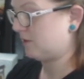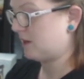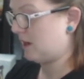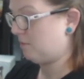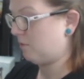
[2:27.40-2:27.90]
of a
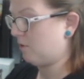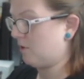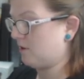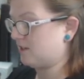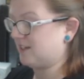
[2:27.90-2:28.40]
cup
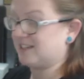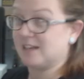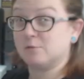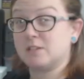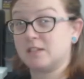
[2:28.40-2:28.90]
or six
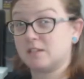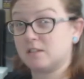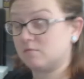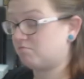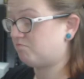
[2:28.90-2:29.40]

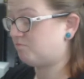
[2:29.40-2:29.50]
ounces.